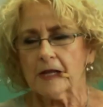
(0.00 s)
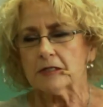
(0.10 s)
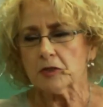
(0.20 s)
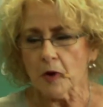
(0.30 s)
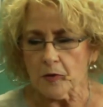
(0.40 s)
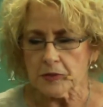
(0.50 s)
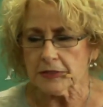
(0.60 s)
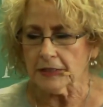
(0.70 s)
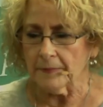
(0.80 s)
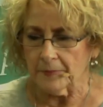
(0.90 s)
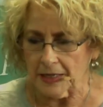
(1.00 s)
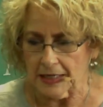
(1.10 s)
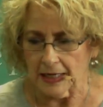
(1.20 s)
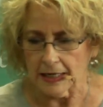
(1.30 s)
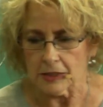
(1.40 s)
So I was in a
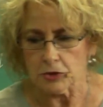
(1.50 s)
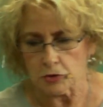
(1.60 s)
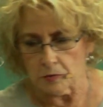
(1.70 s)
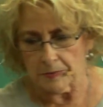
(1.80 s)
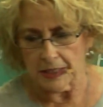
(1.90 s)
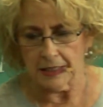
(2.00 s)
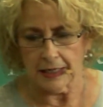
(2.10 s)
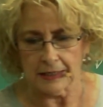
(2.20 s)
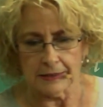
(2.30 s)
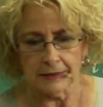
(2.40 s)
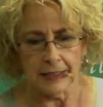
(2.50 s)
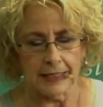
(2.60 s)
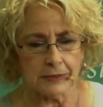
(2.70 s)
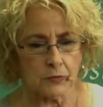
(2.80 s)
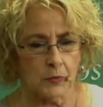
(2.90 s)
meeting, a Zoom meeting
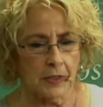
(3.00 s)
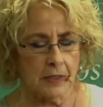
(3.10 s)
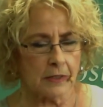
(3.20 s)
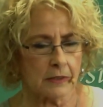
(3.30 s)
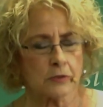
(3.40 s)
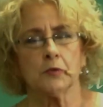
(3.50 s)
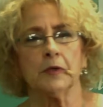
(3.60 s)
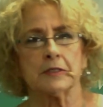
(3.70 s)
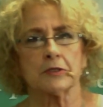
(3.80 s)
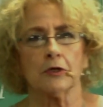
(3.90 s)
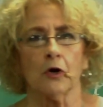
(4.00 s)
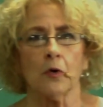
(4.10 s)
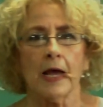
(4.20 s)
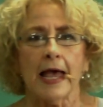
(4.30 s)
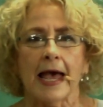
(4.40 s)
last week, 2 weeks
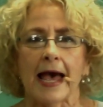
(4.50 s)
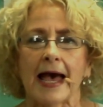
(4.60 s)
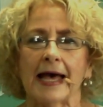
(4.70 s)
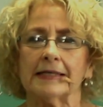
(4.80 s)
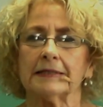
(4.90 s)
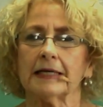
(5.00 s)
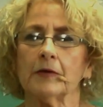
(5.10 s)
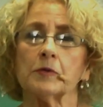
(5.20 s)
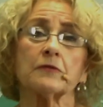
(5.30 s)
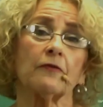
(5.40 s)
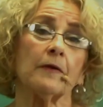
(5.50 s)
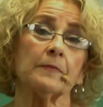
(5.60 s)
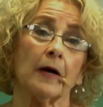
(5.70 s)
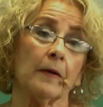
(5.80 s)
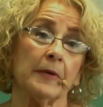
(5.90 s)
ago, and it was
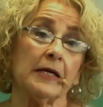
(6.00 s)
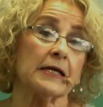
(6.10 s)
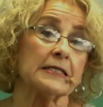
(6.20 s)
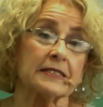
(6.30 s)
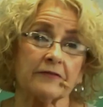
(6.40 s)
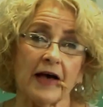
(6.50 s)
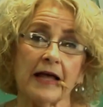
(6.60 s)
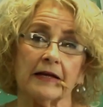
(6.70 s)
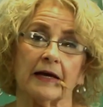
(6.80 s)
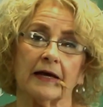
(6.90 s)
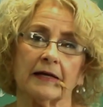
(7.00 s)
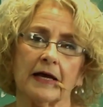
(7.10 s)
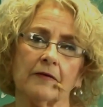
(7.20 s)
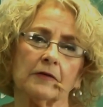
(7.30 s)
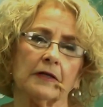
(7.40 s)
from a meeting in Savannah. And
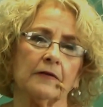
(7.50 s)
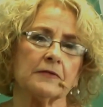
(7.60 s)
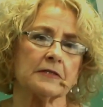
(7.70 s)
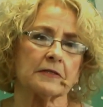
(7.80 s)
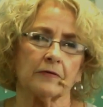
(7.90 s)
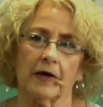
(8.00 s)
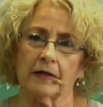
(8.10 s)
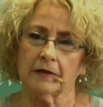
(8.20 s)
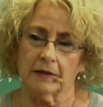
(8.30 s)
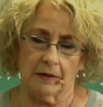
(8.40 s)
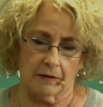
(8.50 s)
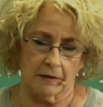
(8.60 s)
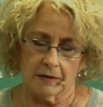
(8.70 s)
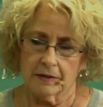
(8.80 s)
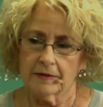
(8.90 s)
I haven't lived in Savannah in
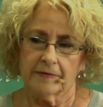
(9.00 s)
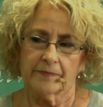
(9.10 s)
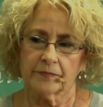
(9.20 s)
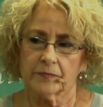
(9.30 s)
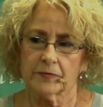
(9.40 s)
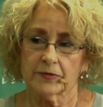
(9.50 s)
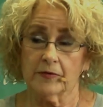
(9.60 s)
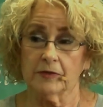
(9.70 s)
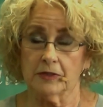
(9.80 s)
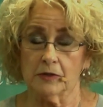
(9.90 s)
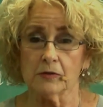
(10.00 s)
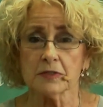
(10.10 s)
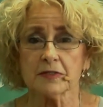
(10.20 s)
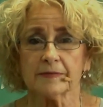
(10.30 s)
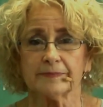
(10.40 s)
7 years.